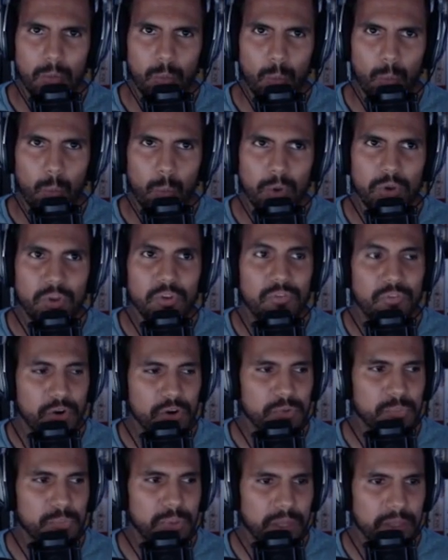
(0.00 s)
When you
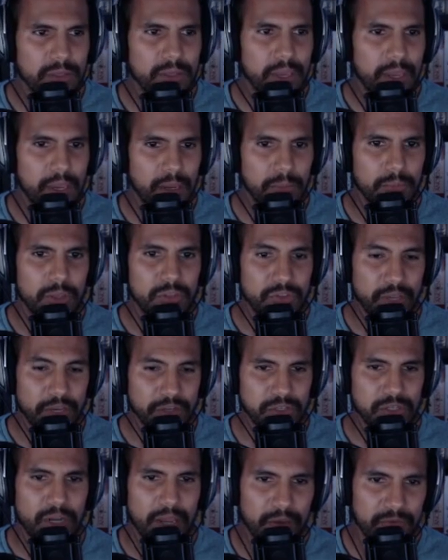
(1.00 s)
first play the game, it's
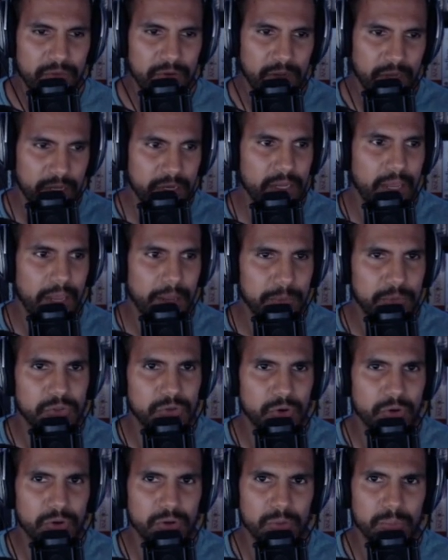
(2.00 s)
actually going to have an in-game
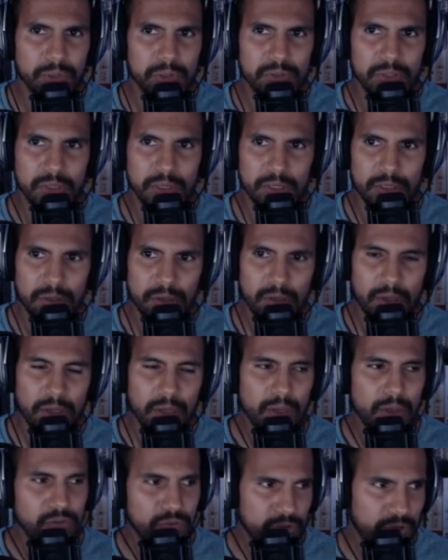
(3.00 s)
tutorial built in.
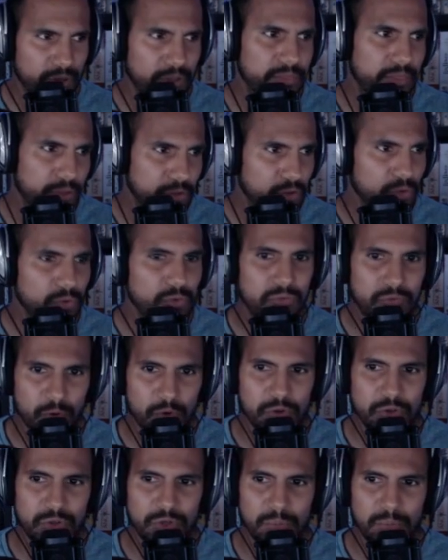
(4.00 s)
So they do
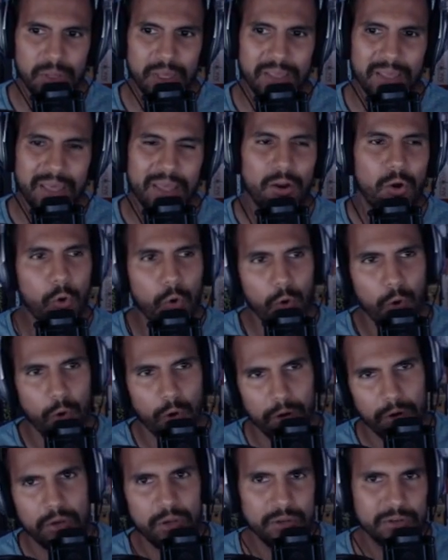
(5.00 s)
force you to play that, or
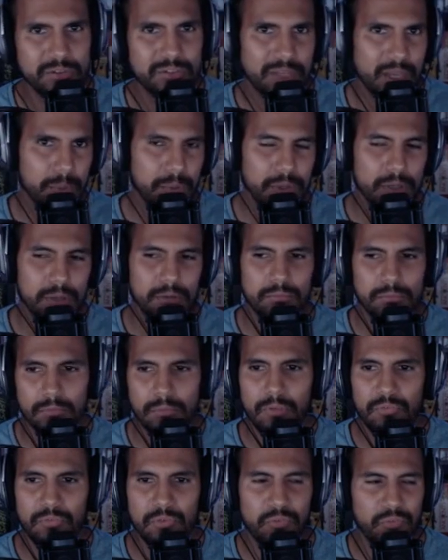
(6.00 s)
you can skip it
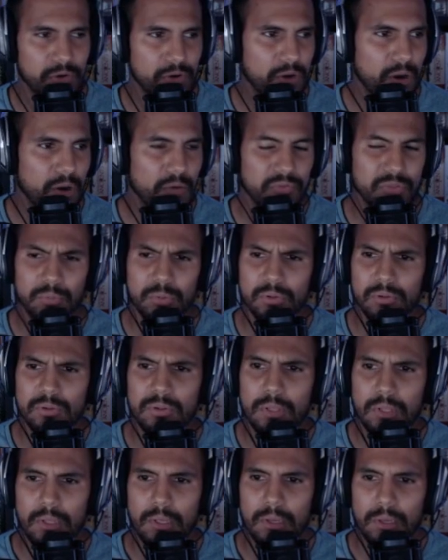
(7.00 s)
if you feel comfortable.
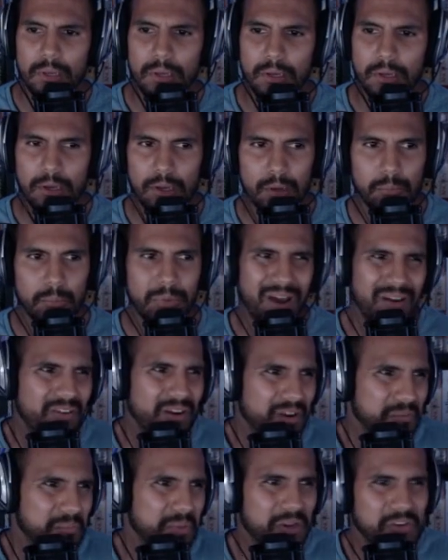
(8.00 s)
But I
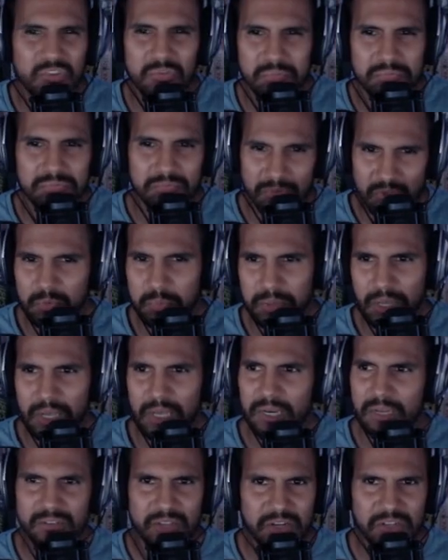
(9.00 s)
recommend just playing it.
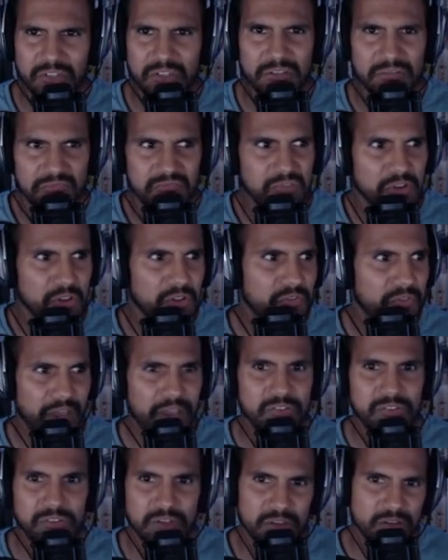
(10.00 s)
It's actually real
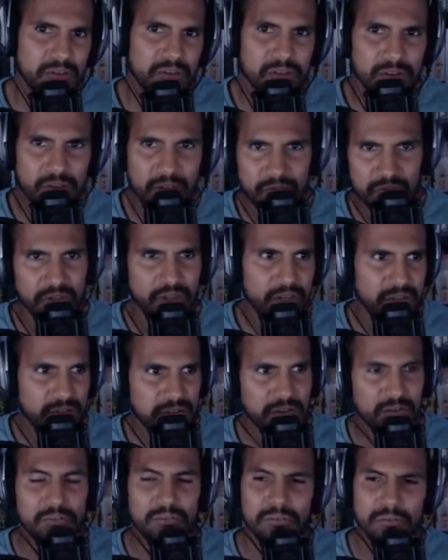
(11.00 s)
fast. It gives you a nice
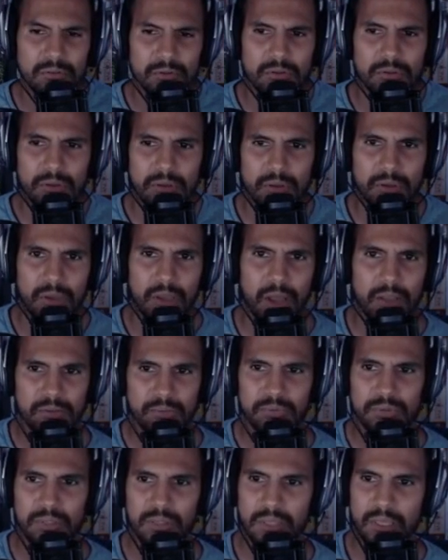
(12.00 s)
little concepts
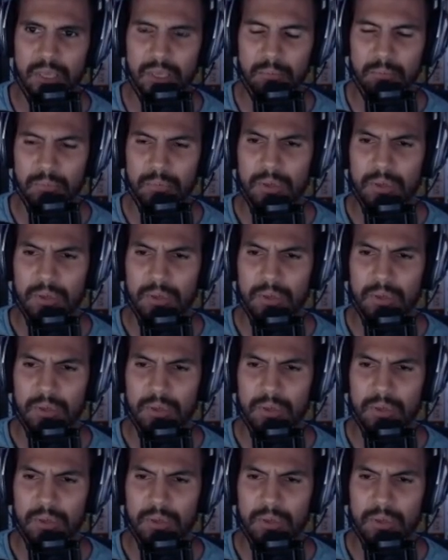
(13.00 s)
to the game.